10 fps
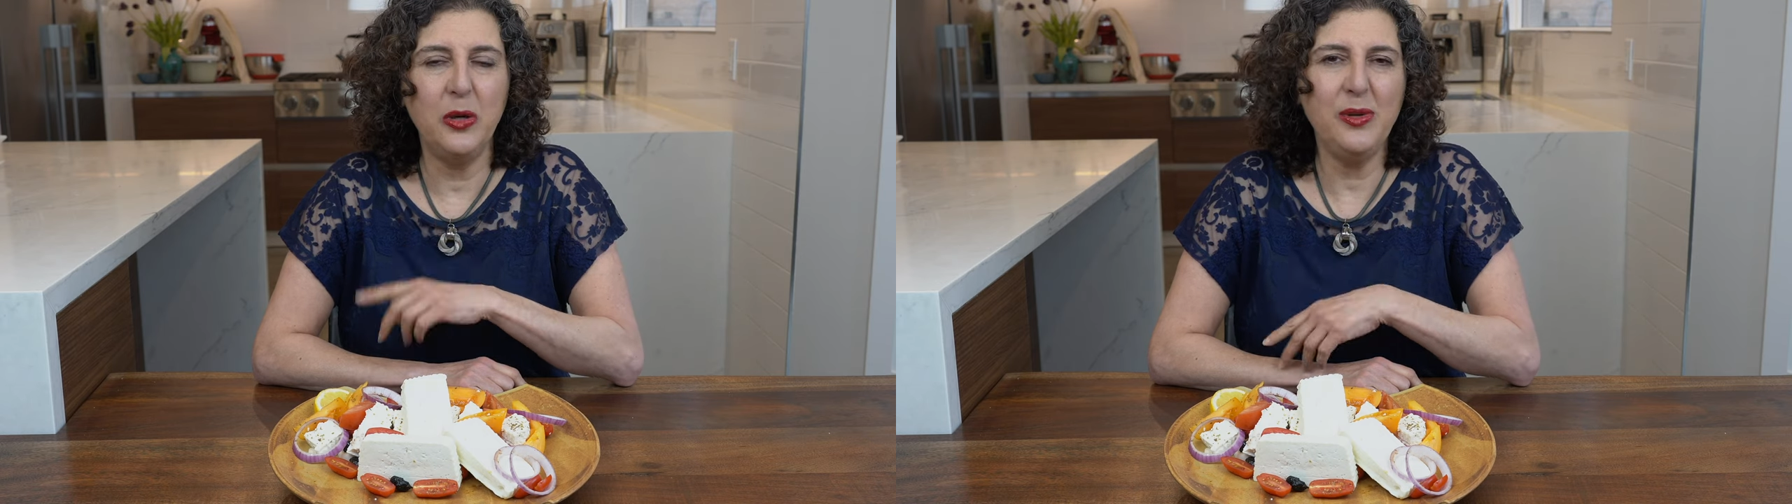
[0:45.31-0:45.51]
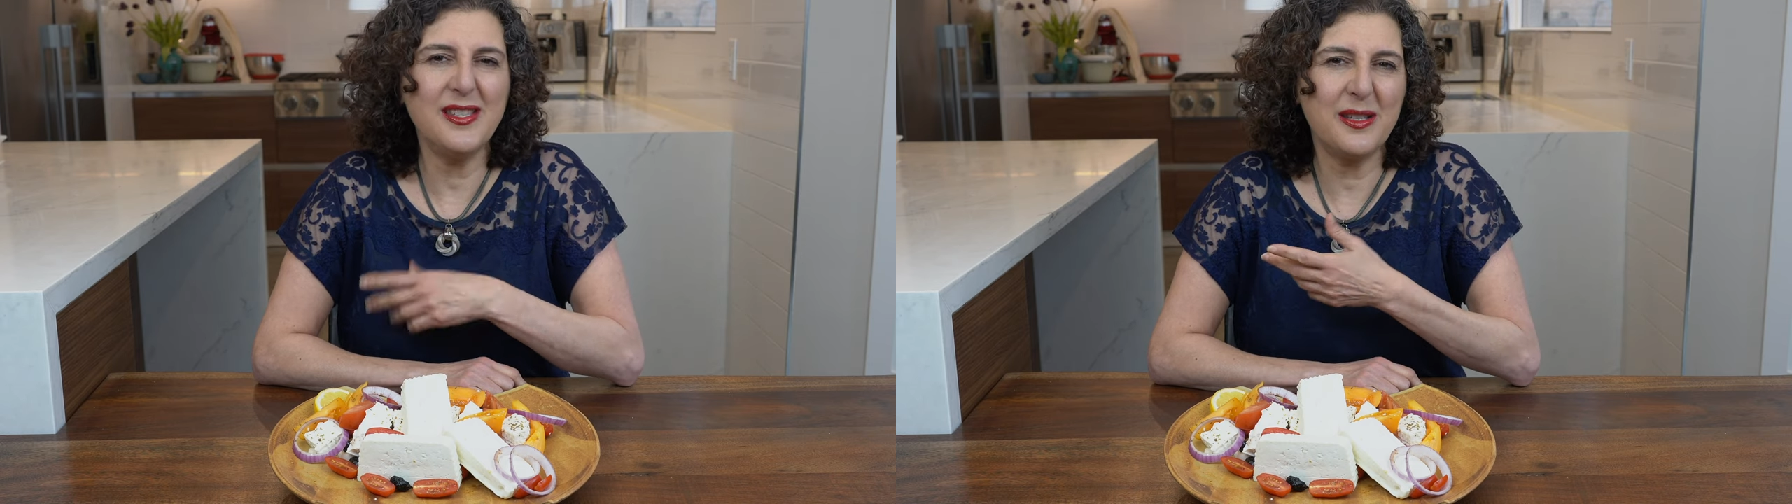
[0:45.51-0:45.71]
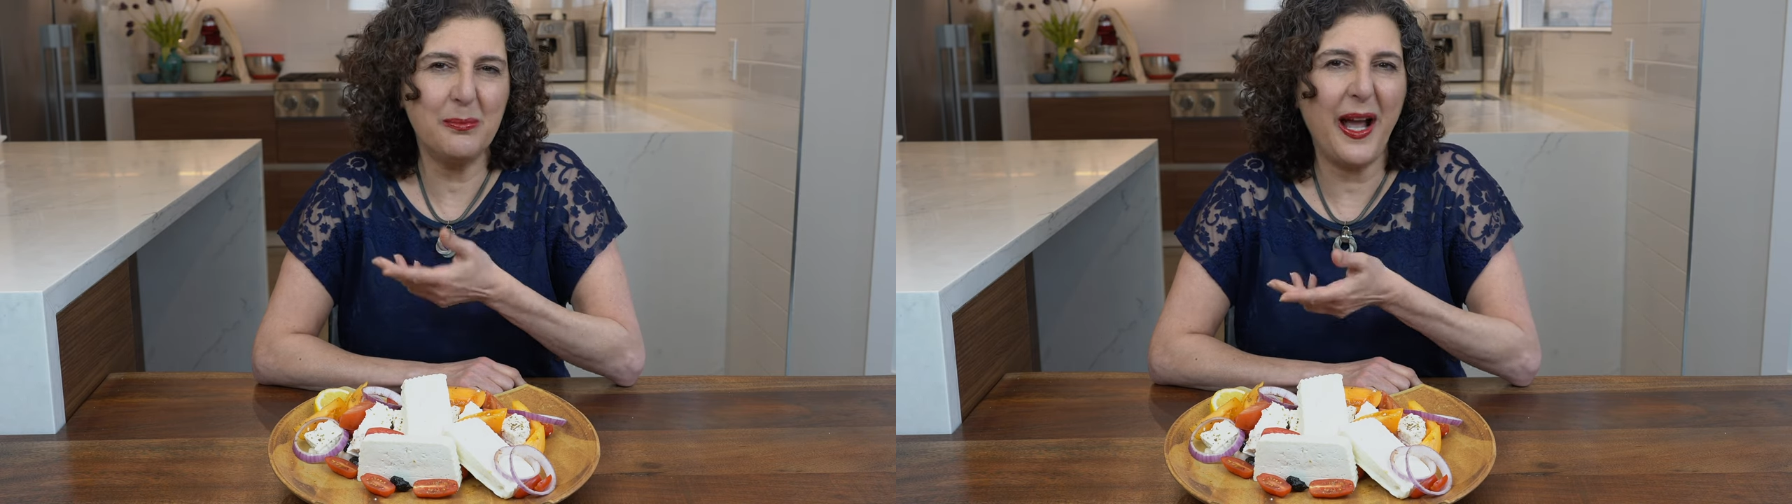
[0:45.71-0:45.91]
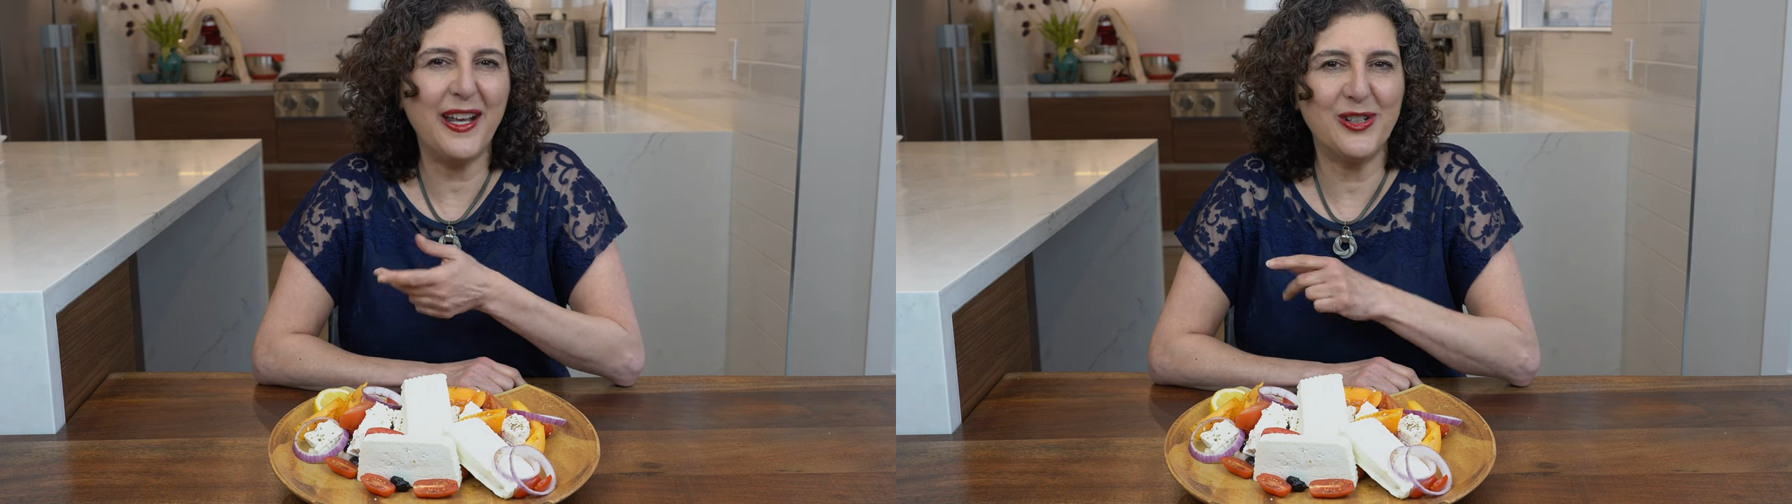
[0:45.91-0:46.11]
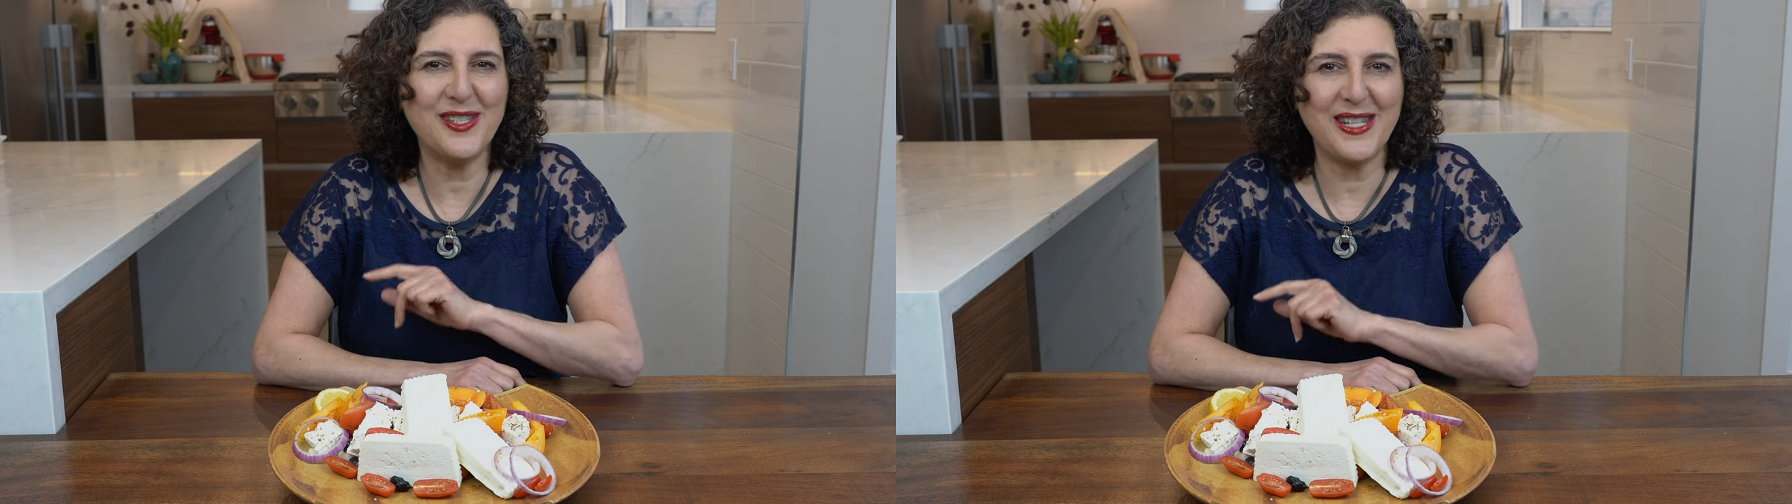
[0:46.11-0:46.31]
with some
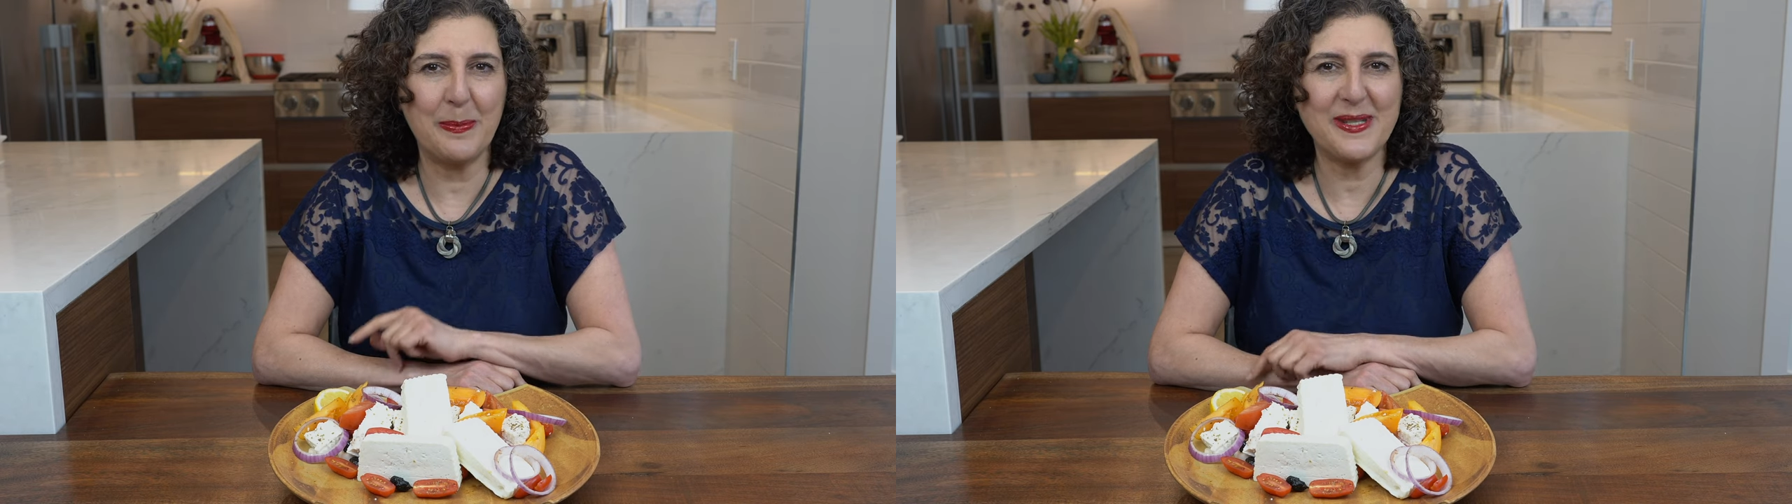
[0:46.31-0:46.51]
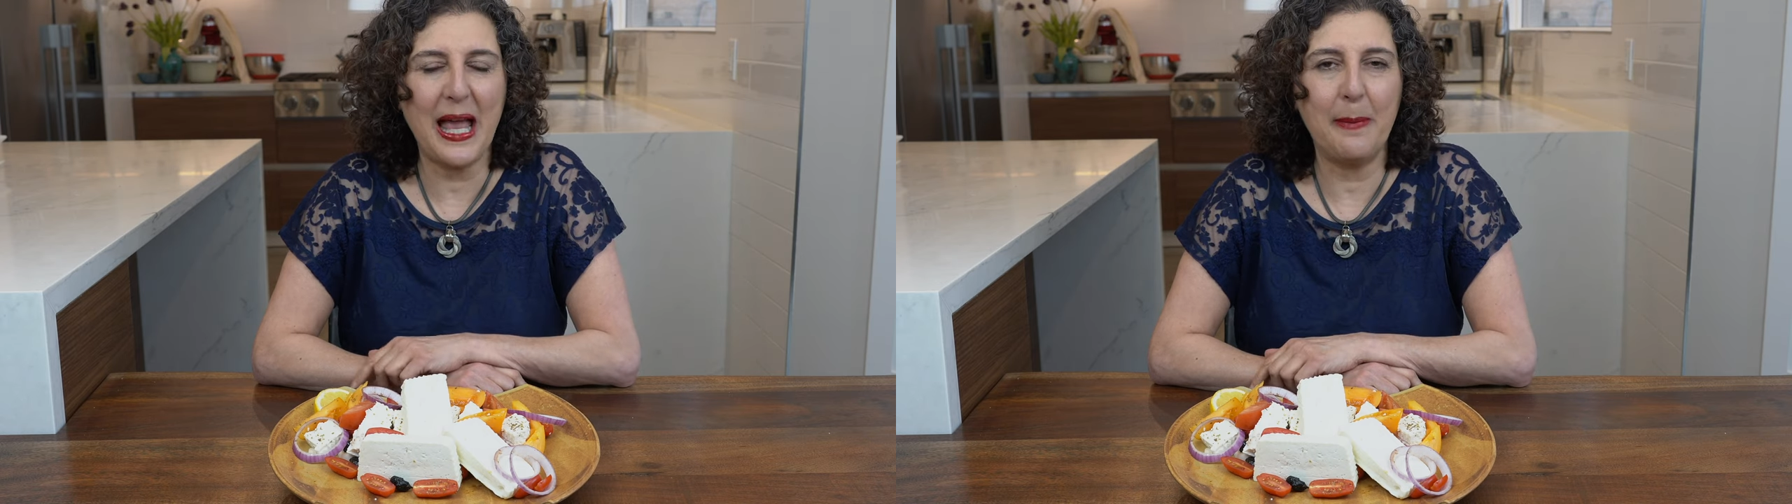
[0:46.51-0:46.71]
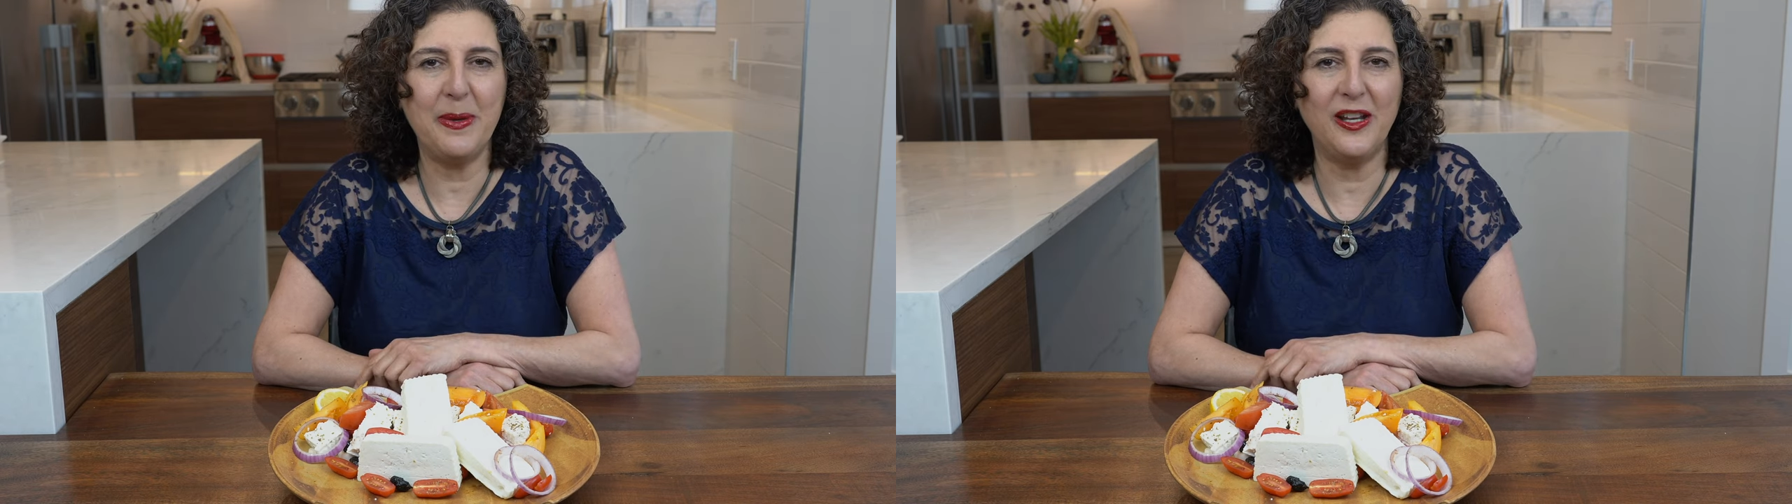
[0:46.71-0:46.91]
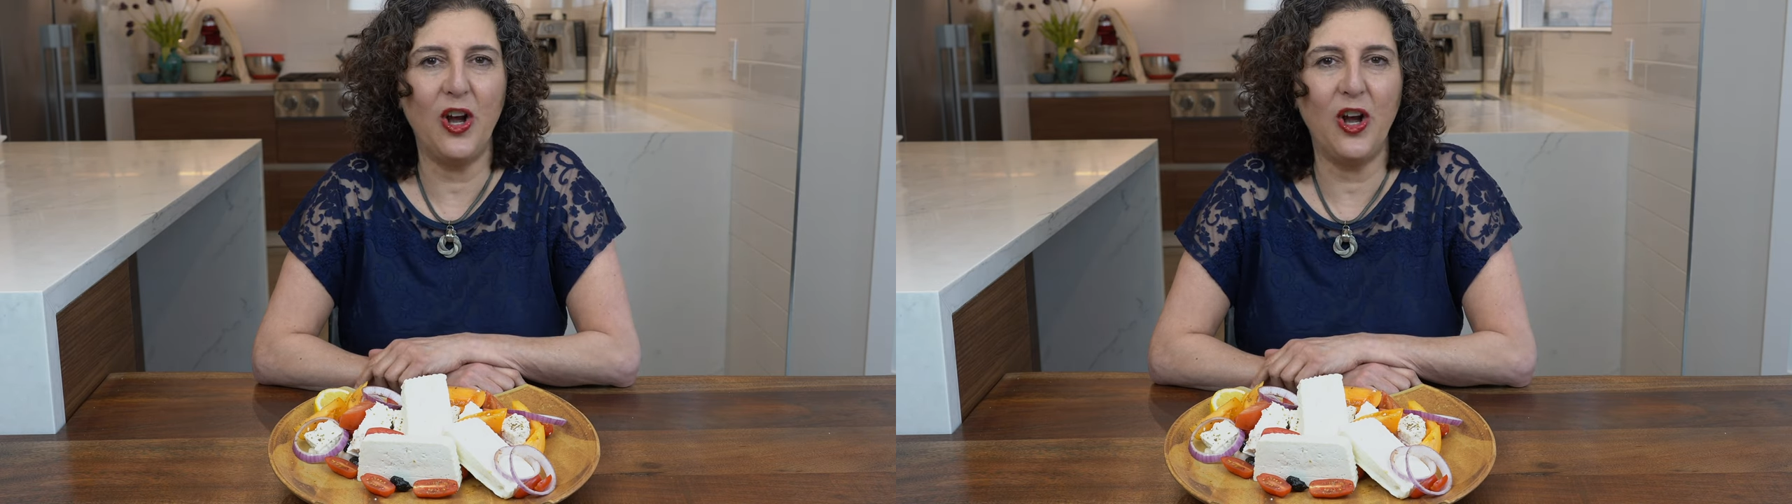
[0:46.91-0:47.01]
minor steps happening